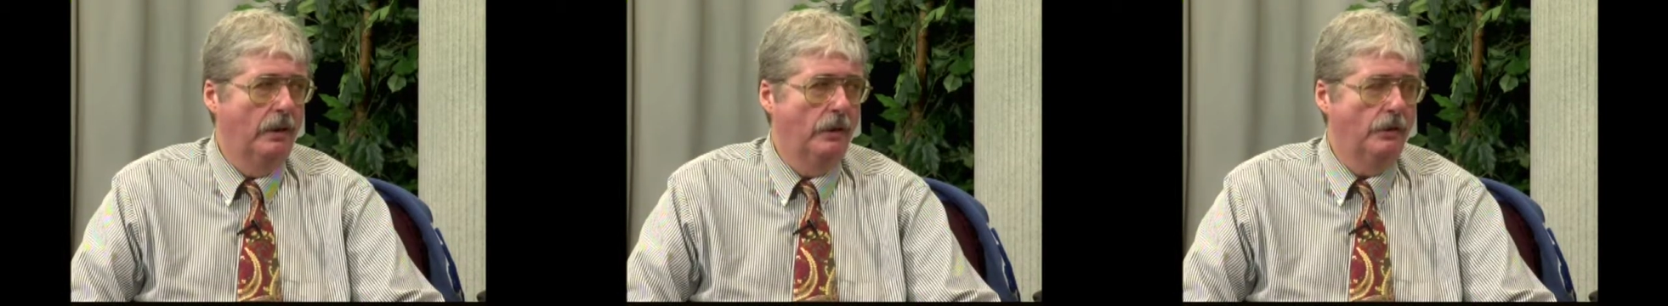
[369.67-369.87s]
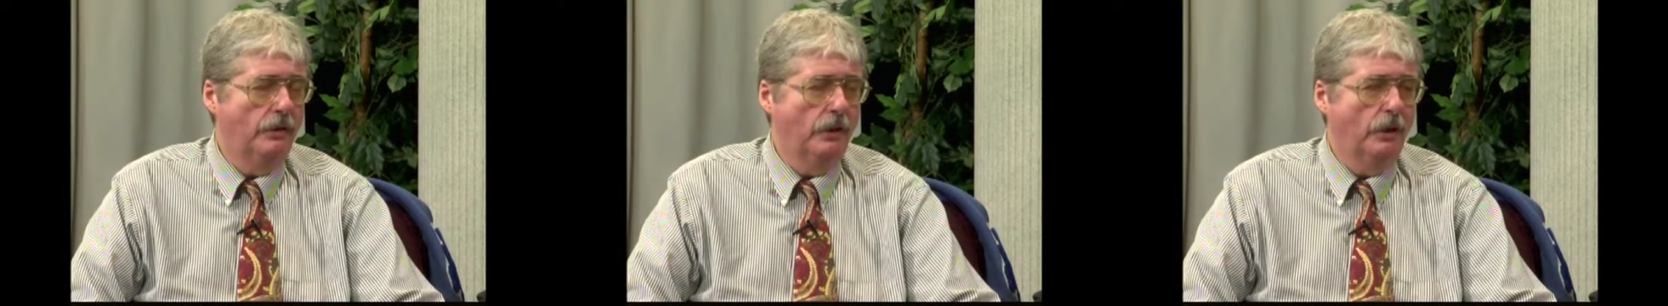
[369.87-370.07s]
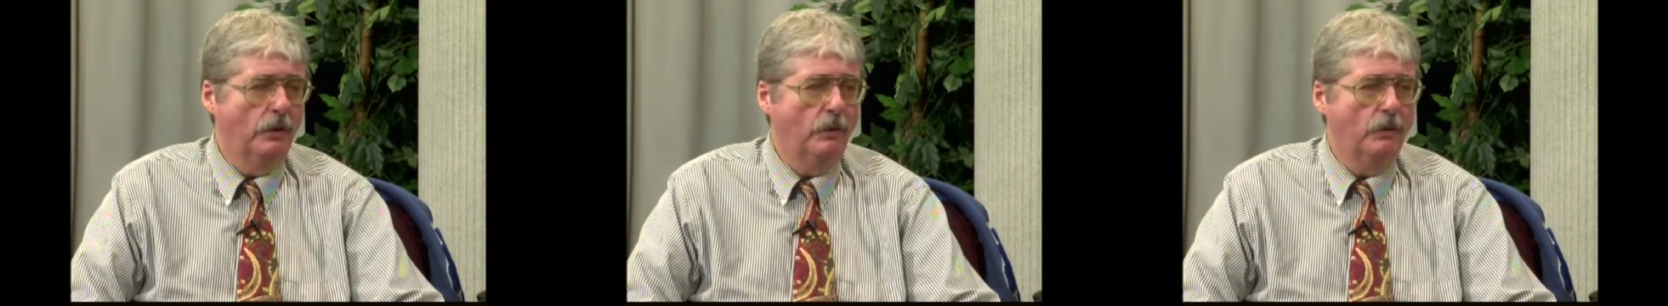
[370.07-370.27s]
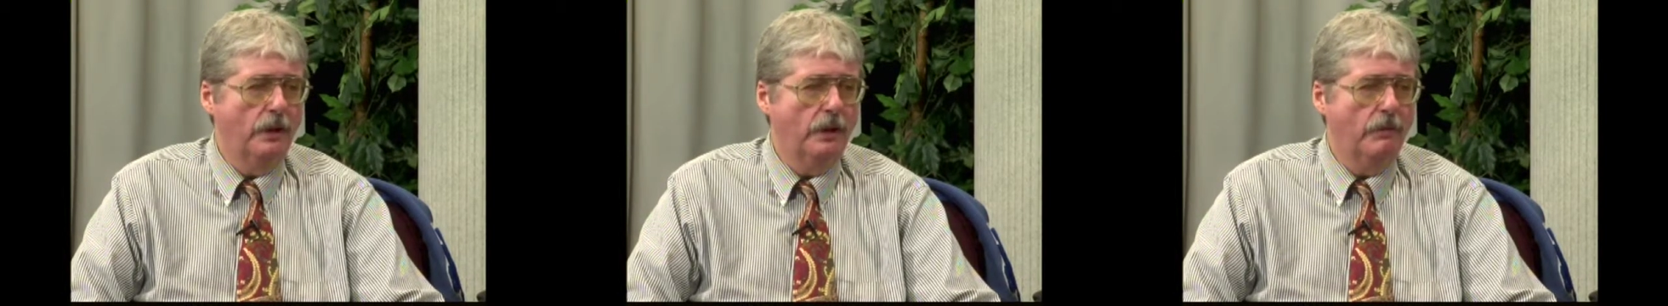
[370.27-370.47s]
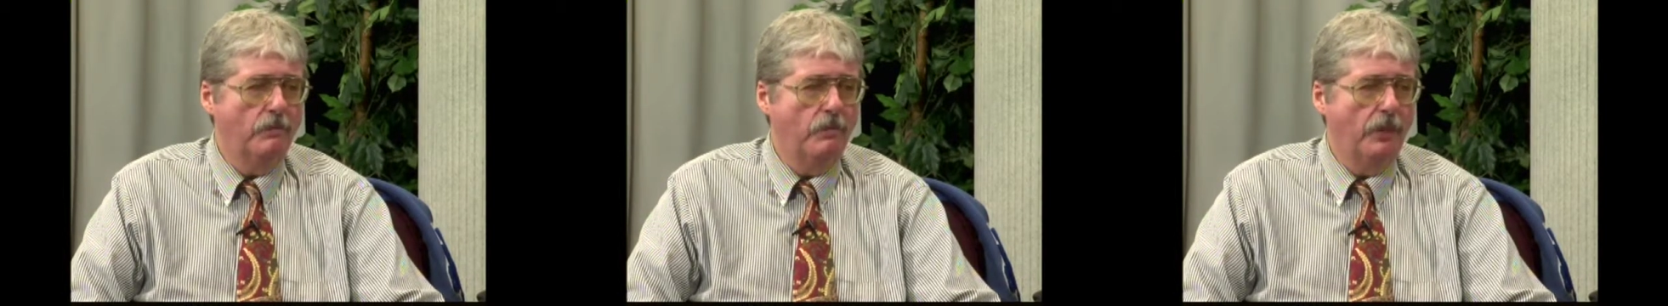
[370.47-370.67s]

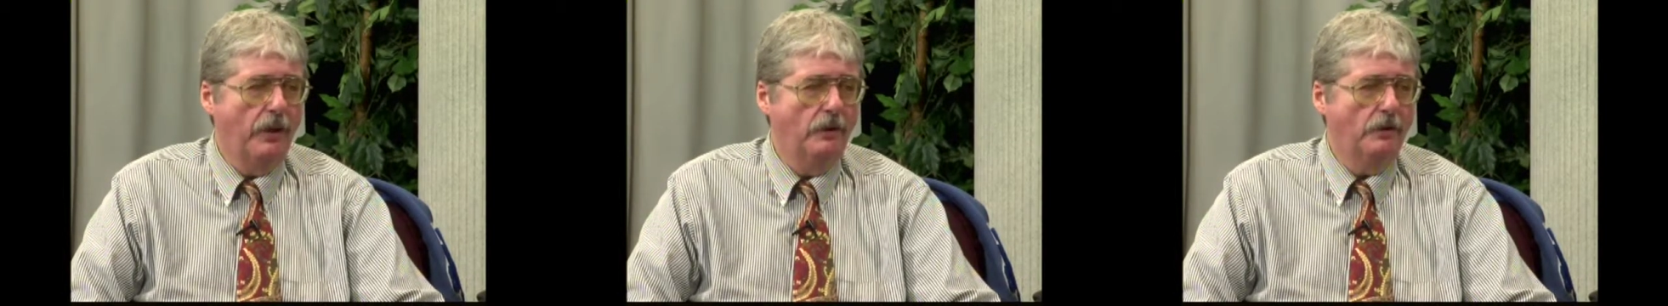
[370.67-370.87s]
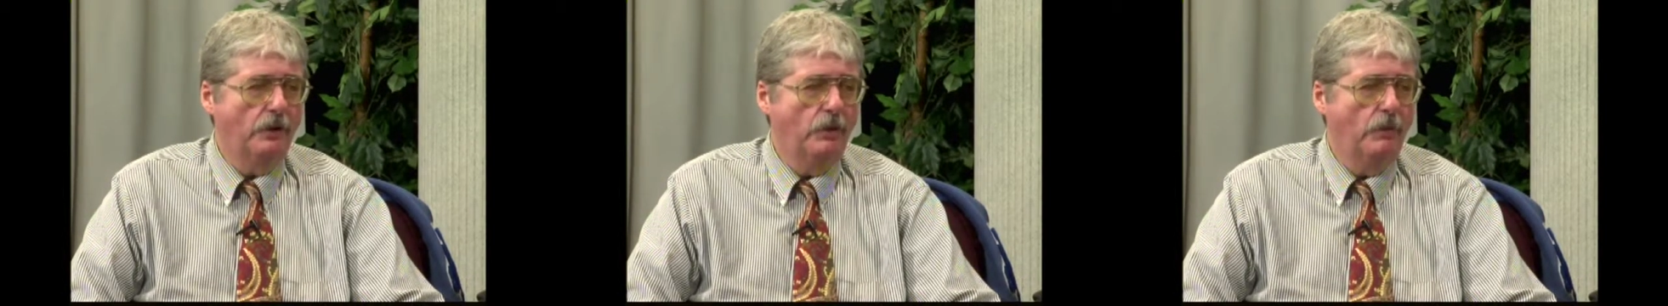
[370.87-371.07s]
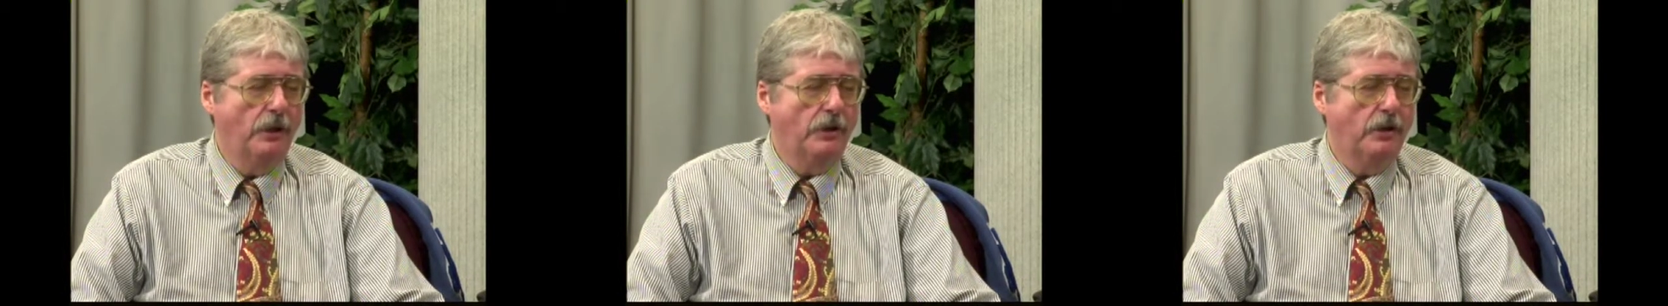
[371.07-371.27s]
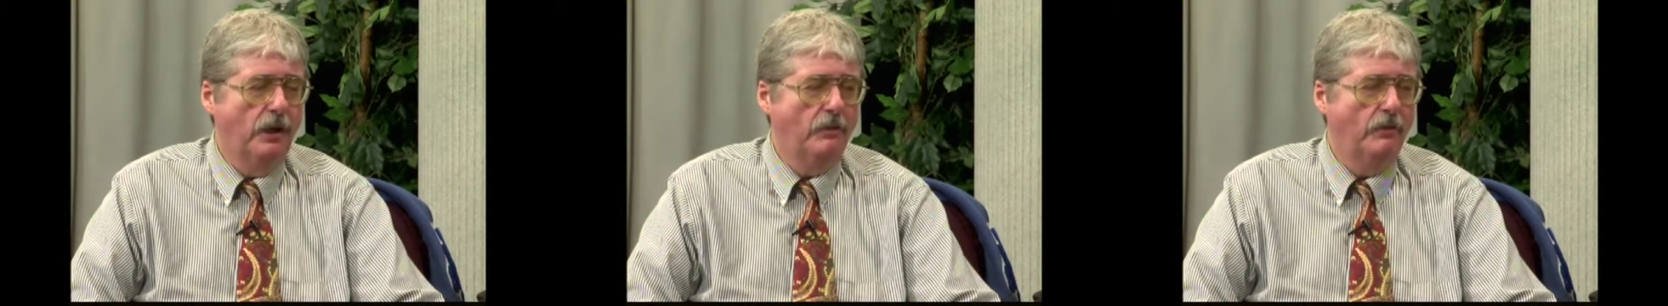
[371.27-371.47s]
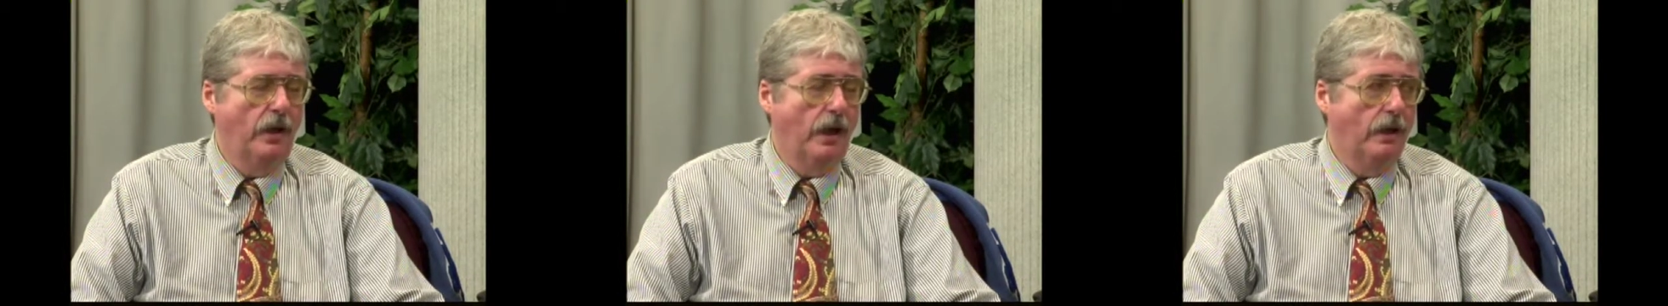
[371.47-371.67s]
So there's too much gun
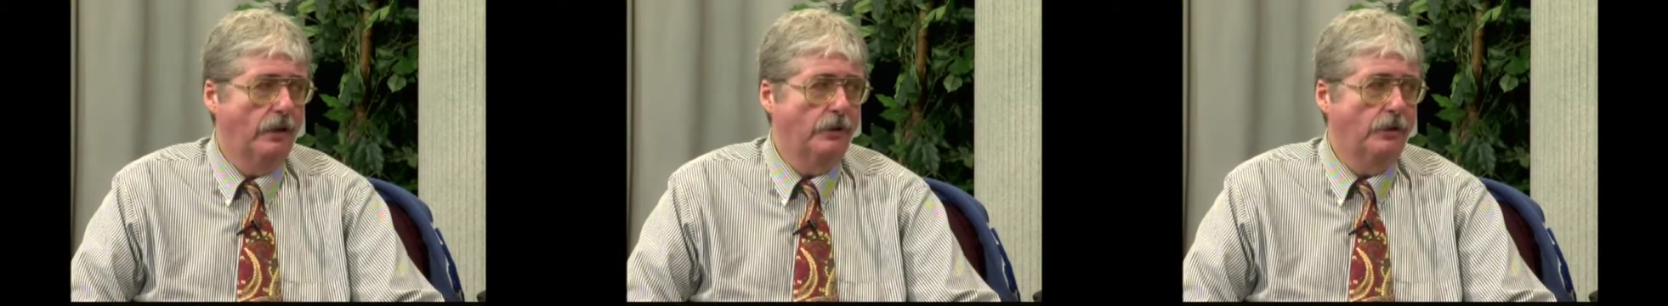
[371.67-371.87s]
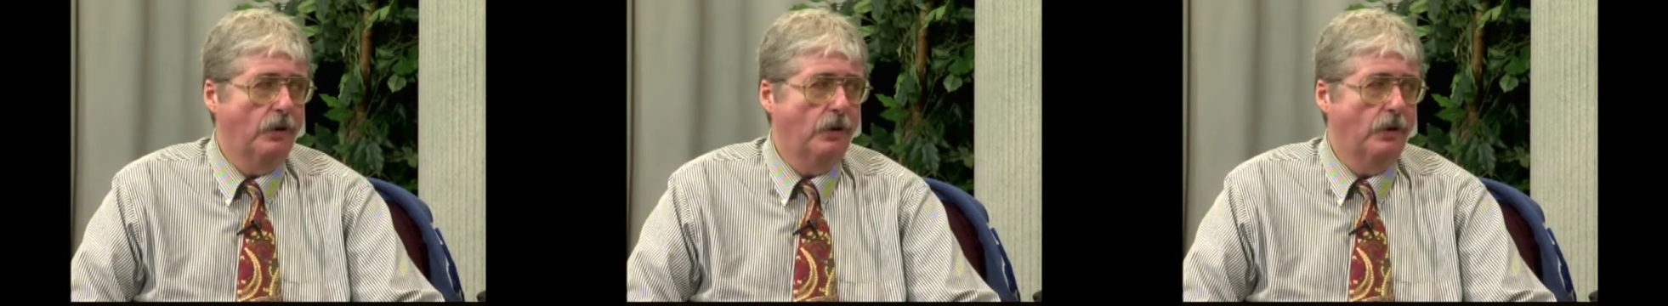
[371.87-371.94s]
violence